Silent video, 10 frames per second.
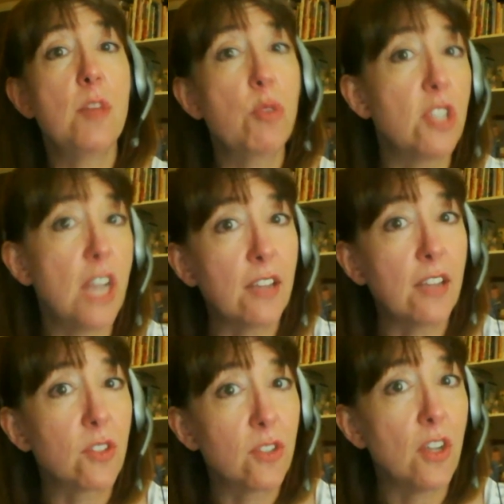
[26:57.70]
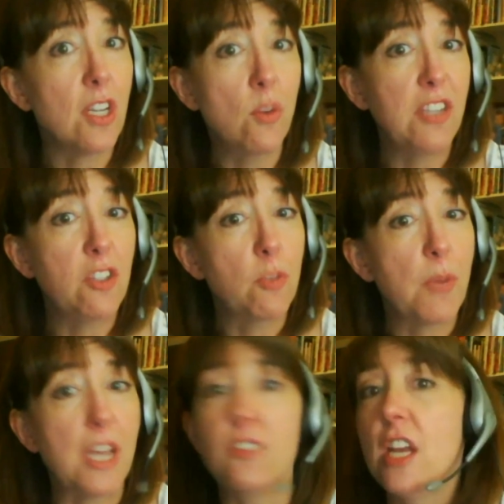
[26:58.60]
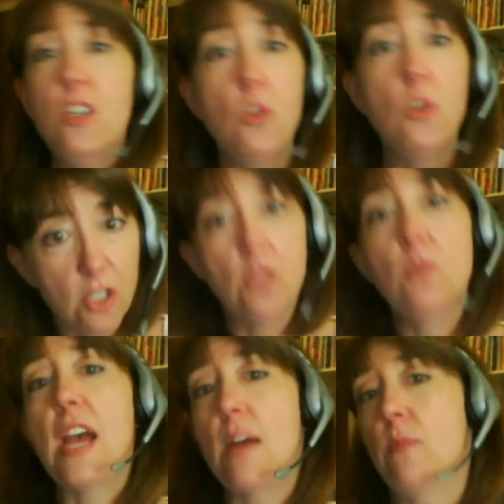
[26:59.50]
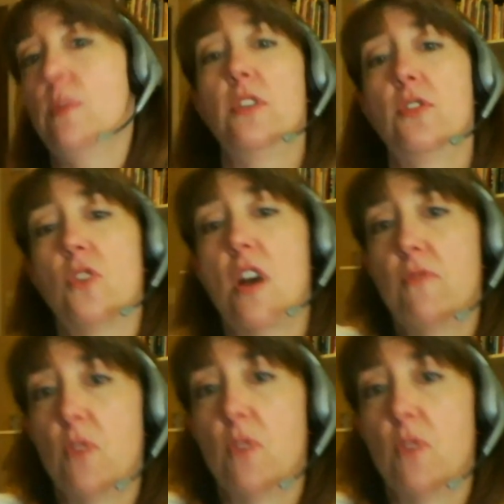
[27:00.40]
put text in the white space, and you can do that with this software,